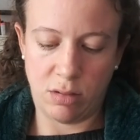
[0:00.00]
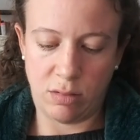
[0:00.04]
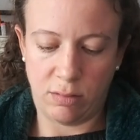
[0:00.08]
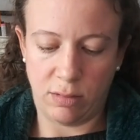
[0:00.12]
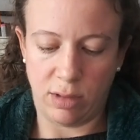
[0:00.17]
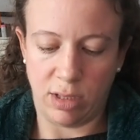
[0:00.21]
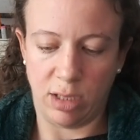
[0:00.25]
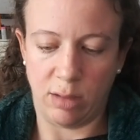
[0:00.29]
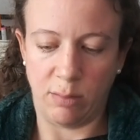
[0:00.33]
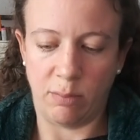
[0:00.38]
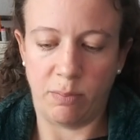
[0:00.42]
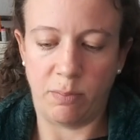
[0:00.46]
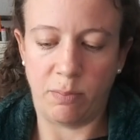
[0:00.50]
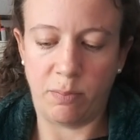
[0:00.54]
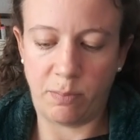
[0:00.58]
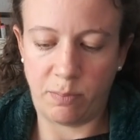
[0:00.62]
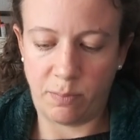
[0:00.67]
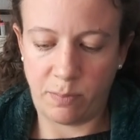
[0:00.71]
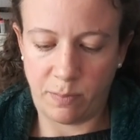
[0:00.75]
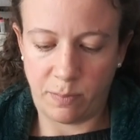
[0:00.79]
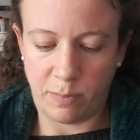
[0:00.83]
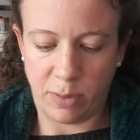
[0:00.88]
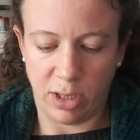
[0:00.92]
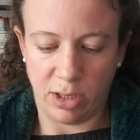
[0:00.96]
And I
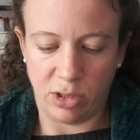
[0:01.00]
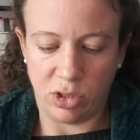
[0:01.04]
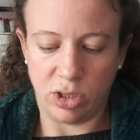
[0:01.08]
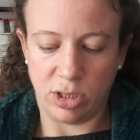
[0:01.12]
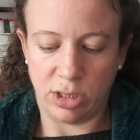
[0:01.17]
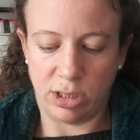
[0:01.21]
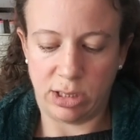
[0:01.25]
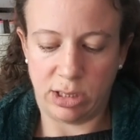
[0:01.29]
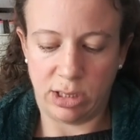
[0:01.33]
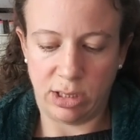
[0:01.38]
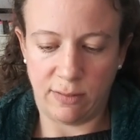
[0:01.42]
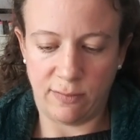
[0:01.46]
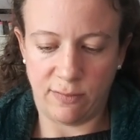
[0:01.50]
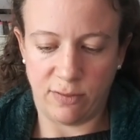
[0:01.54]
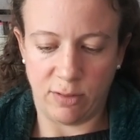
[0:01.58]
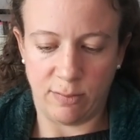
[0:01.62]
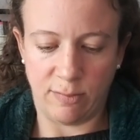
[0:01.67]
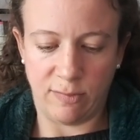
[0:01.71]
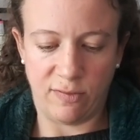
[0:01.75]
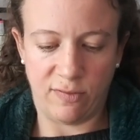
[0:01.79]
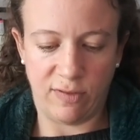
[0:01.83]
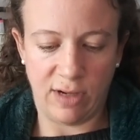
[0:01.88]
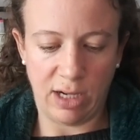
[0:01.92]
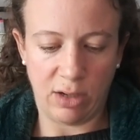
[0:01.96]
purchased it from
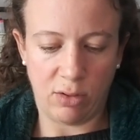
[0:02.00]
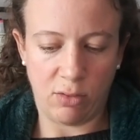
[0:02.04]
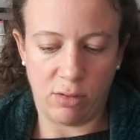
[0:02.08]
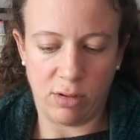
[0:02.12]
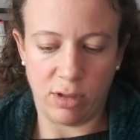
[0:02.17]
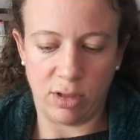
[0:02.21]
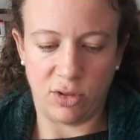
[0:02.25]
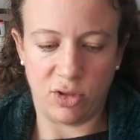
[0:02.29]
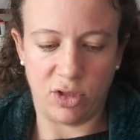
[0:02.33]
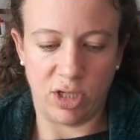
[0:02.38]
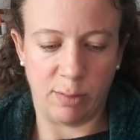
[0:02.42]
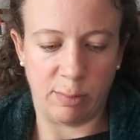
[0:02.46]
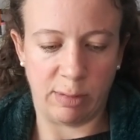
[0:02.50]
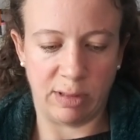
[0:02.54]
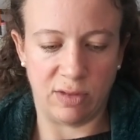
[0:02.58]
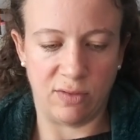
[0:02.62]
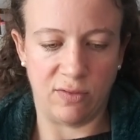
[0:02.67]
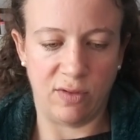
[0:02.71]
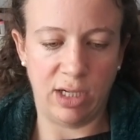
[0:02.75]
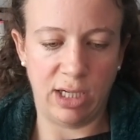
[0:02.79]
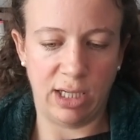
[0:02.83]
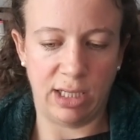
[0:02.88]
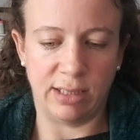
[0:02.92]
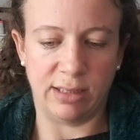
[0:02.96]
Fat Quarter Shop. I was
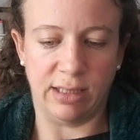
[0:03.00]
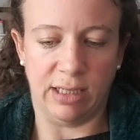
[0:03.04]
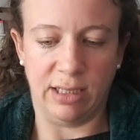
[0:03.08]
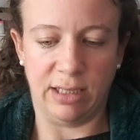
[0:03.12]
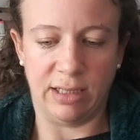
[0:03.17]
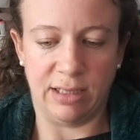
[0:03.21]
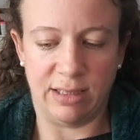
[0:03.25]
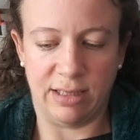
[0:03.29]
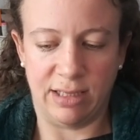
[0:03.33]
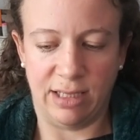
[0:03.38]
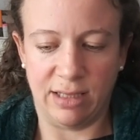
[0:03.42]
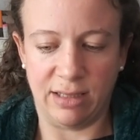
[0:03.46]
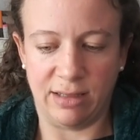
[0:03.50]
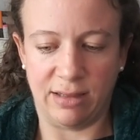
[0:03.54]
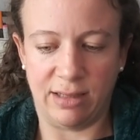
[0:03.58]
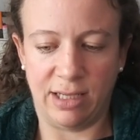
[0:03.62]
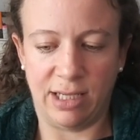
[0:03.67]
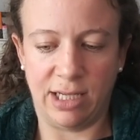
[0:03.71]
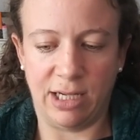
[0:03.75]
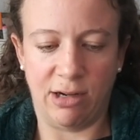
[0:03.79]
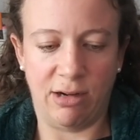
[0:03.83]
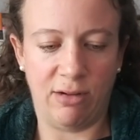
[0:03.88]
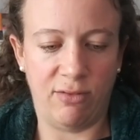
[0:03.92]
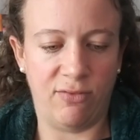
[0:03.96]
very excited to see that they
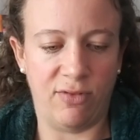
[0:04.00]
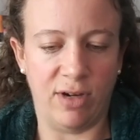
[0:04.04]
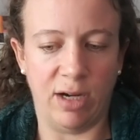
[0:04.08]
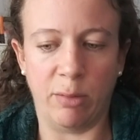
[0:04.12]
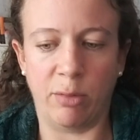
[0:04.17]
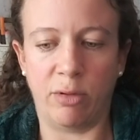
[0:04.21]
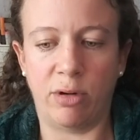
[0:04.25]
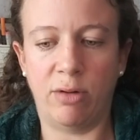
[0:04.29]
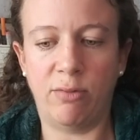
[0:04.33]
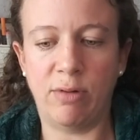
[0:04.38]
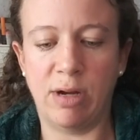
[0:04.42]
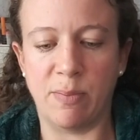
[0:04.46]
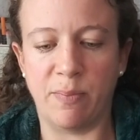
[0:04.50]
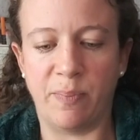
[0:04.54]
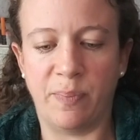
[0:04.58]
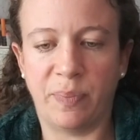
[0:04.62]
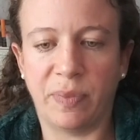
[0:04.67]
carried Fiber on a Whim.